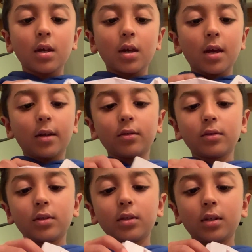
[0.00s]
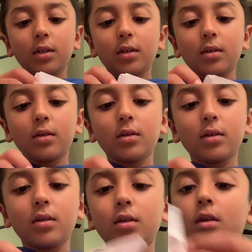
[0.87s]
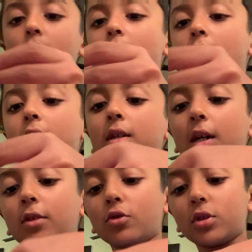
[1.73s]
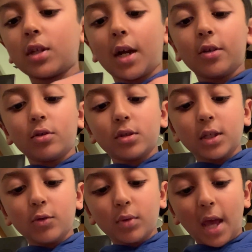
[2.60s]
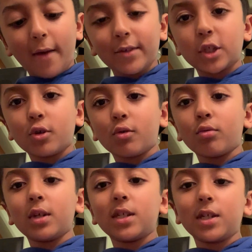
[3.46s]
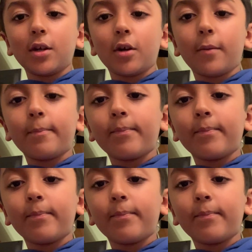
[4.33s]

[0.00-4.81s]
and you'll see on the other side, you'll see we have this crease here.